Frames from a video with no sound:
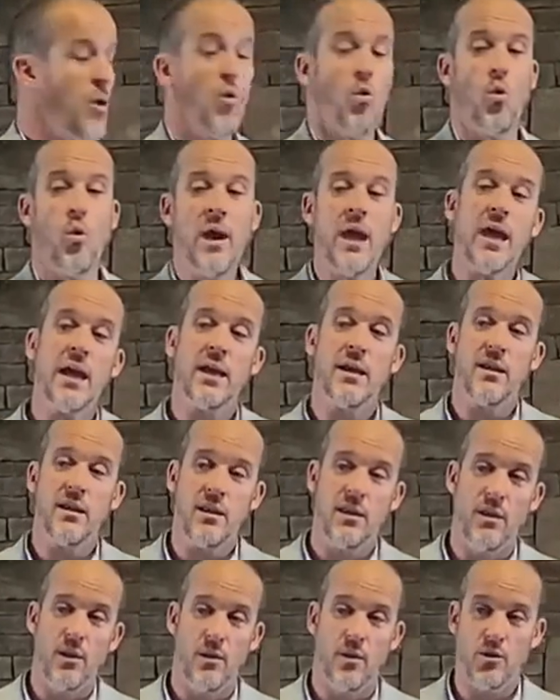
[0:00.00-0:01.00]
we end
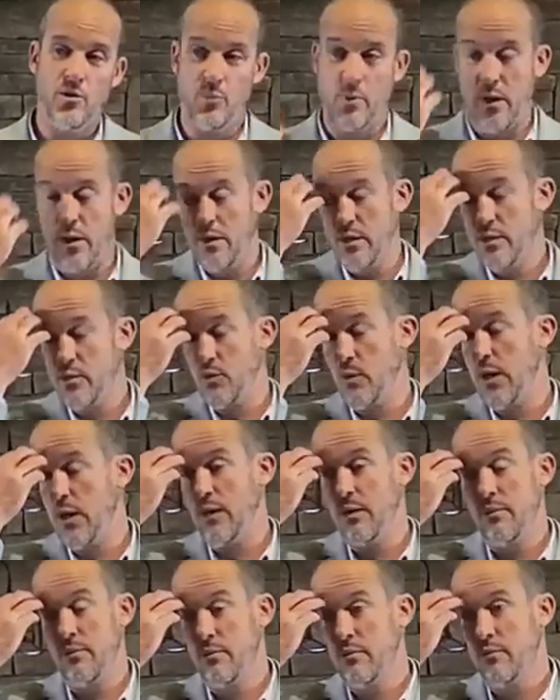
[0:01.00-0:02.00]
the Lord's Prayer this
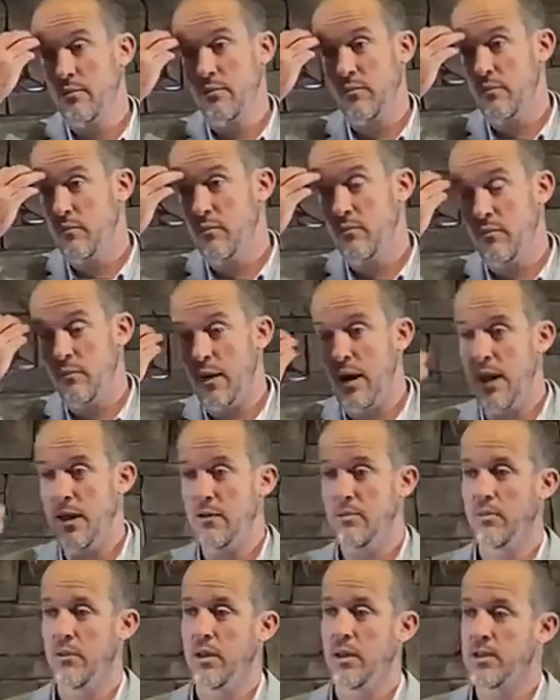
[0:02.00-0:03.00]
way, right?
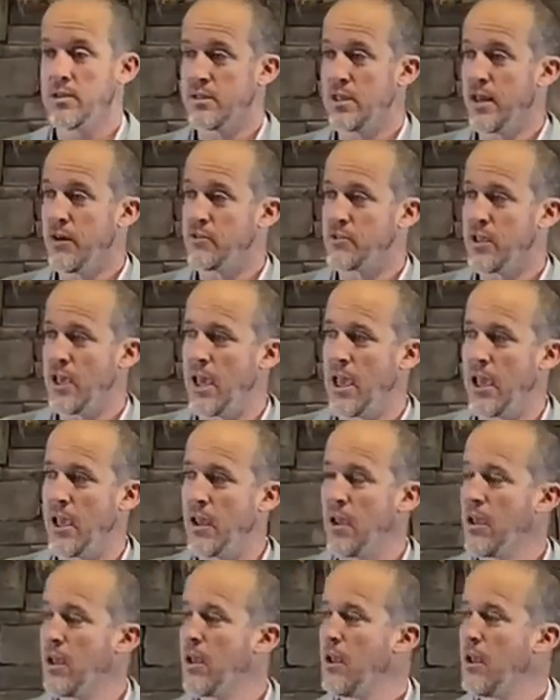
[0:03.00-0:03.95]
Instead of saying,